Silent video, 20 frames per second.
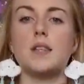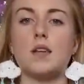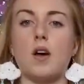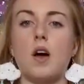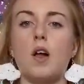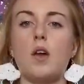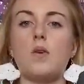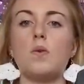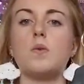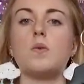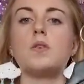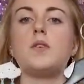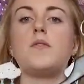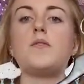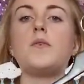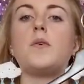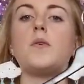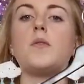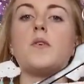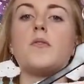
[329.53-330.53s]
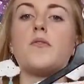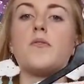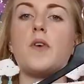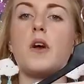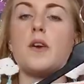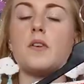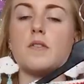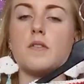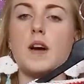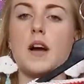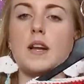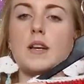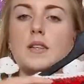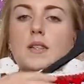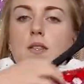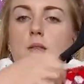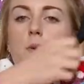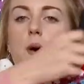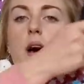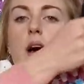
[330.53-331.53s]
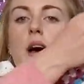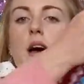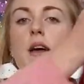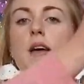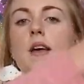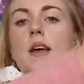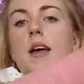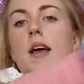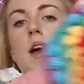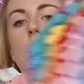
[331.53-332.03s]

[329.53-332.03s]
the colour order for the front granny square.